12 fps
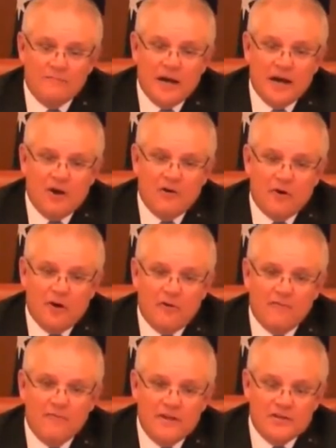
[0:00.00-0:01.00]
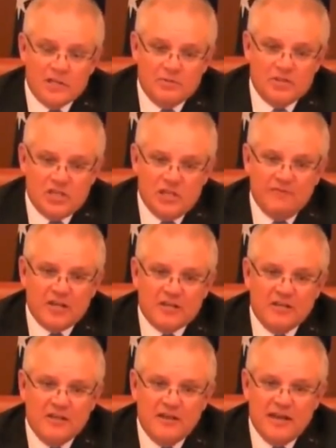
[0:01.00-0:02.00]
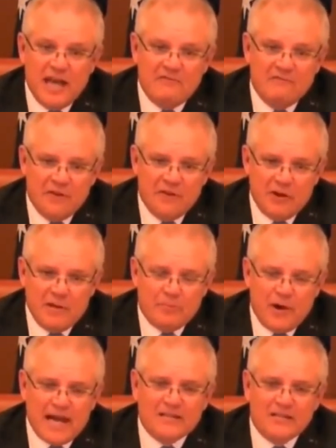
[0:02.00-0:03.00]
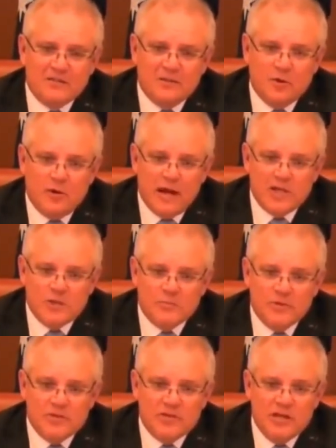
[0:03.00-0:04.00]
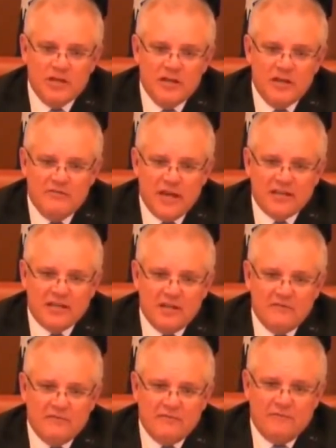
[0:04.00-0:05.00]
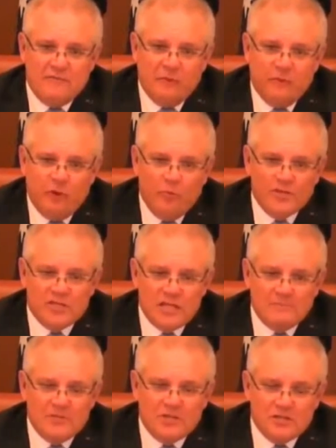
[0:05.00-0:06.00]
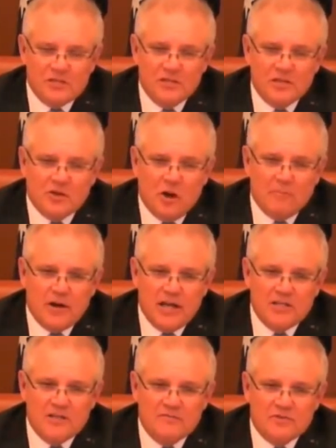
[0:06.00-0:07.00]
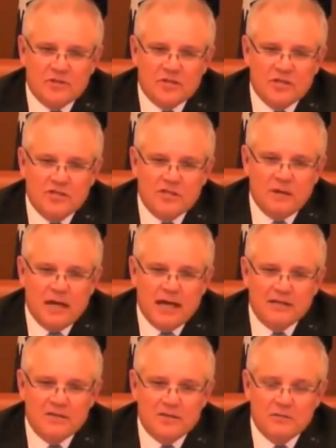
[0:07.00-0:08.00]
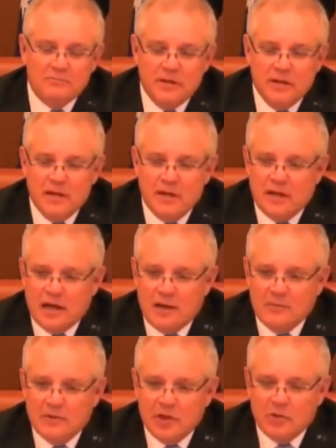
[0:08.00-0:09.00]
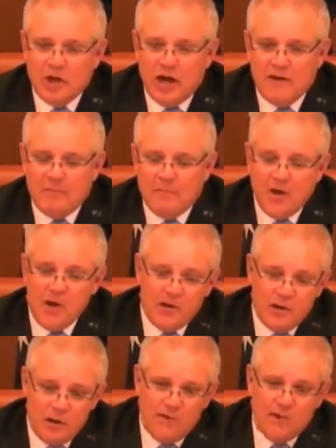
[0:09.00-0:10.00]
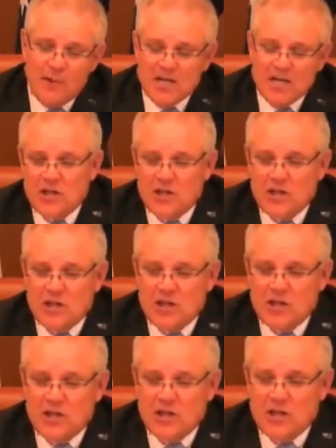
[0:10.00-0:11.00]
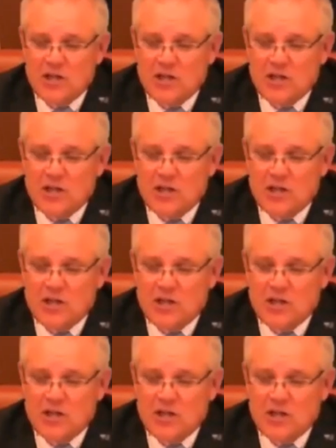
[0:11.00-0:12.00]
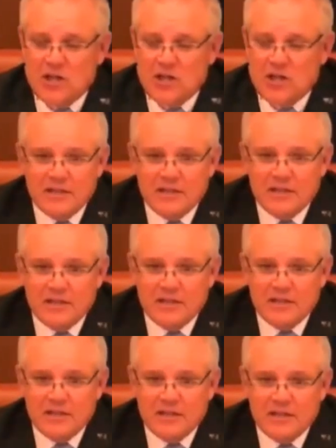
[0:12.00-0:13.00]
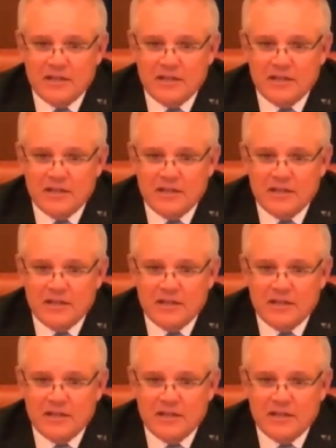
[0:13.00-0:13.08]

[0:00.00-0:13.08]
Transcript: of specific and very practical arrangements that give form and substance to the comprehensive strategic partnership. You and I have both, you for much longer, have been dealing in these international